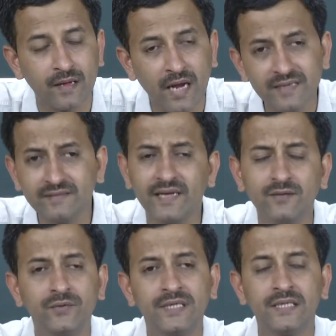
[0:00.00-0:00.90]
and
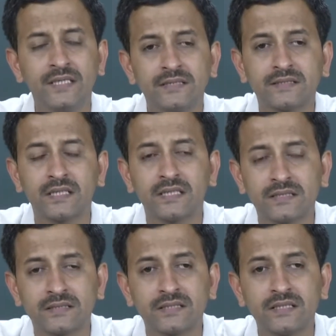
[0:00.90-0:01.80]
then we
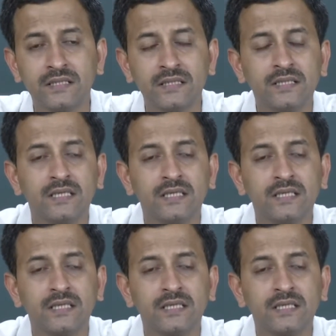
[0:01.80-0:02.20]
see